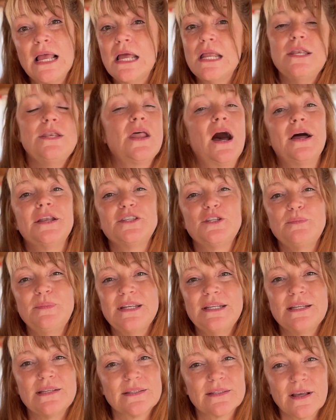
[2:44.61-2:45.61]
not to be
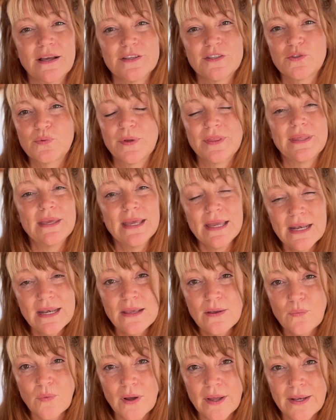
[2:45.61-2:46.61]
discussed with
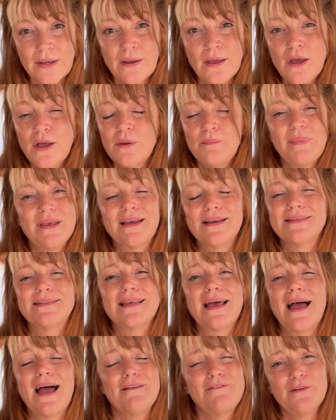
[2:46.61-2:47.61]
anyone, because
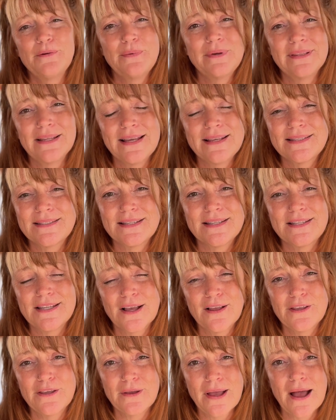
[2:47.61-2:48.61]
everyone likes to
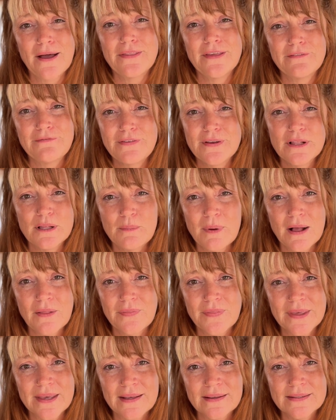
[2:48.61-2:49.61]
tell you how they feel about
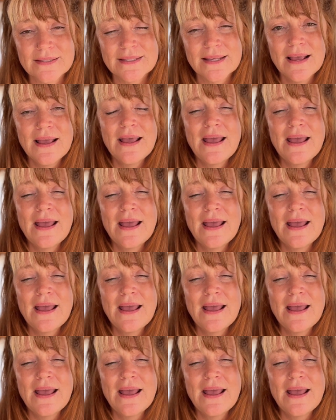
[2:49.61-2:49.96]
things.